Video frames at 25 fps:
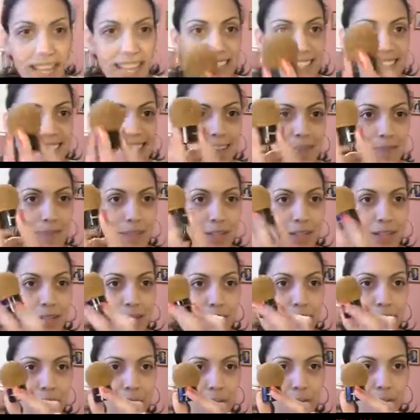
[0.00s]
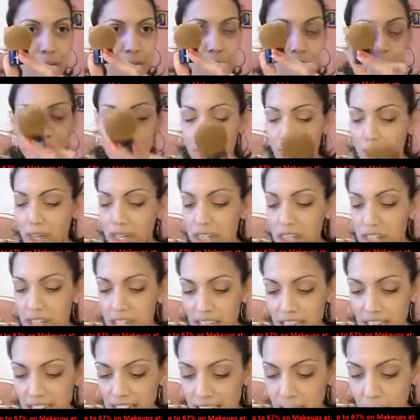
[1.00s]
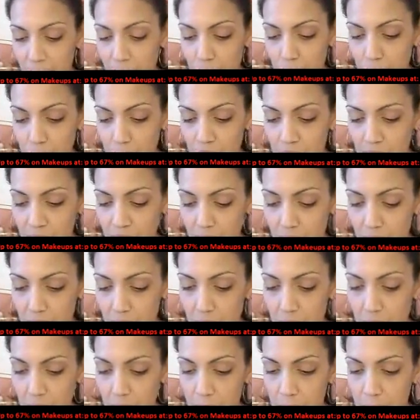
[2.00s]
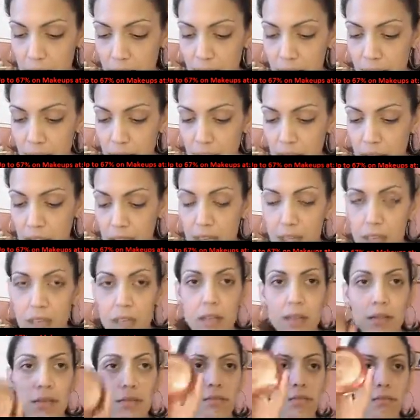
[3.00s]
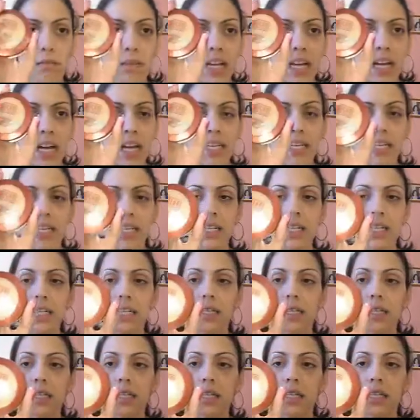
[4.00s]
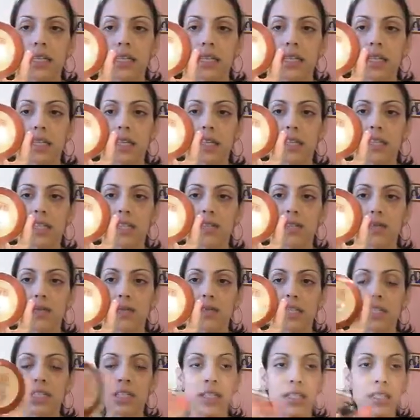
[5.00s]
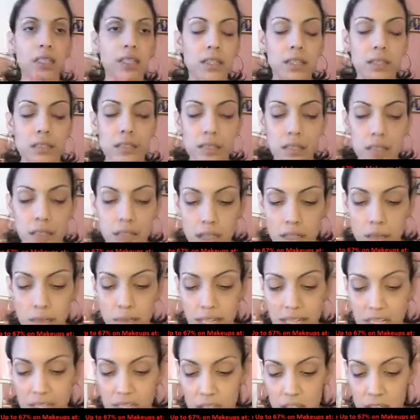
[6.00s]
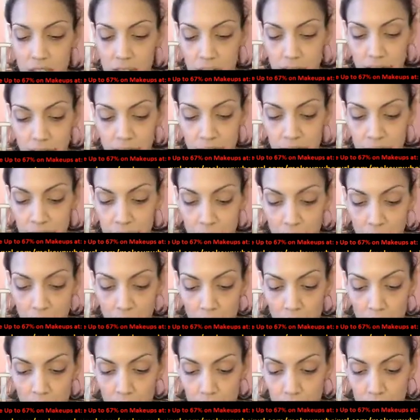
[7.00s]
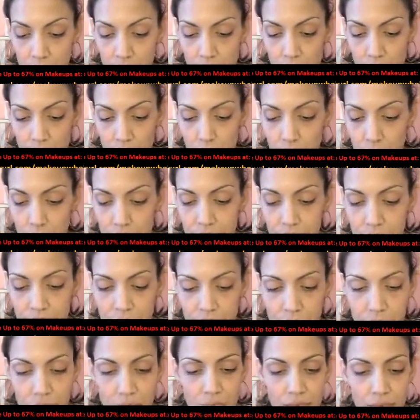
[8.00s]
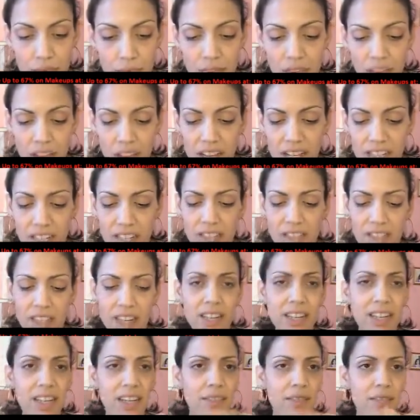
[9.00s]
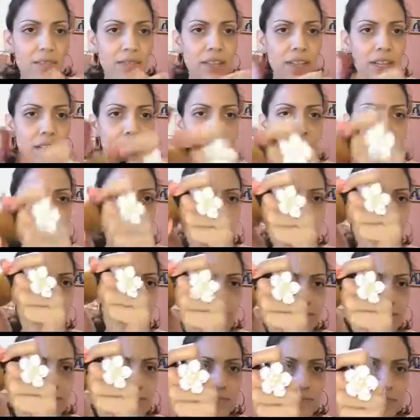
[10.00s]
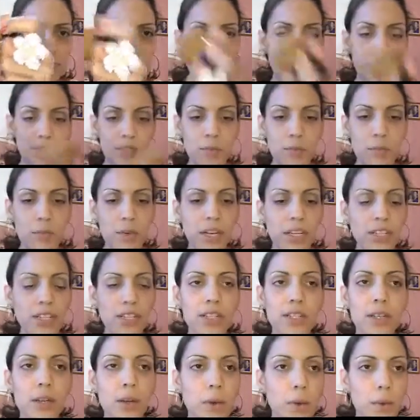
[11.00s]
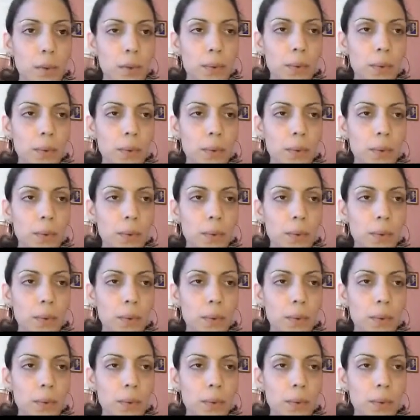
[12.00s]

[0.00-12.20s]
I like to get my little kabuki brush, and I'm using Milani, and this one is in honey beige. And so I just kind of like fill up the brush.